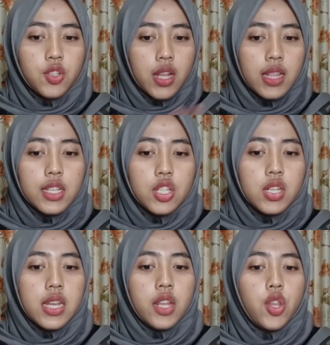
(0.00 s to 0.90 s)

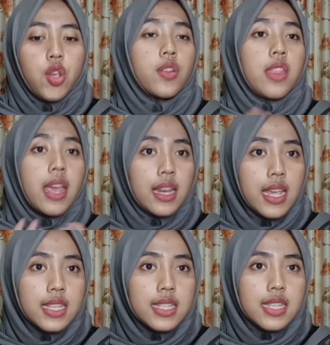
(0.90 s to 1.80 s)
challenge in your
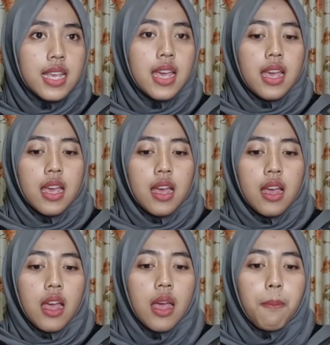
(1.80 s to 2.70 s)
techniques.
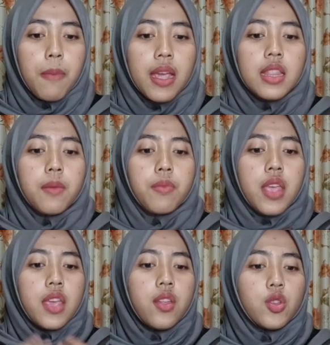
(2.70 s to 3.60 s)
Make them
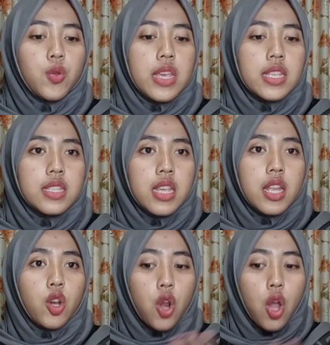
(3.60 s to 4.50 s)
neither too
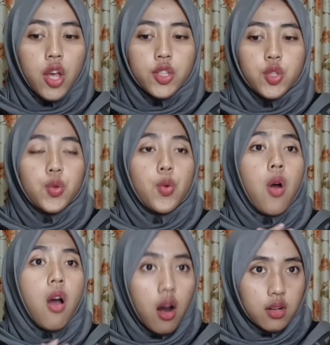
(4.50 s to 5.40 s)
easy nor too
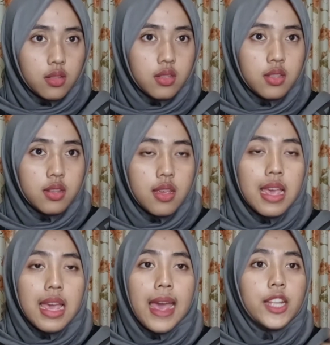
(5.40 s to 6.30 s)
hard.
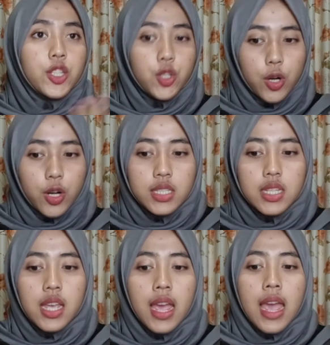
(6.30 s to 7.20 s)
And third,
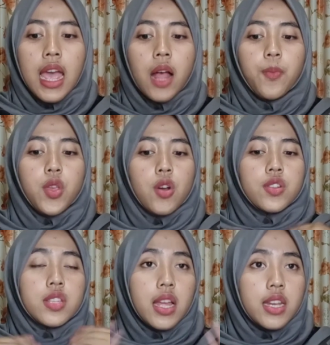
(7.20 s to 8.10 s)
help your
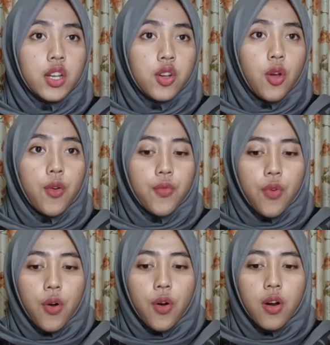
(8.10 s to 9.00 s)
student
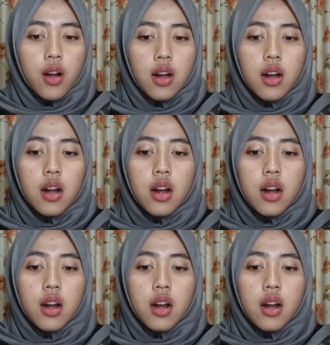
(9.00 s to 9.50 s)
for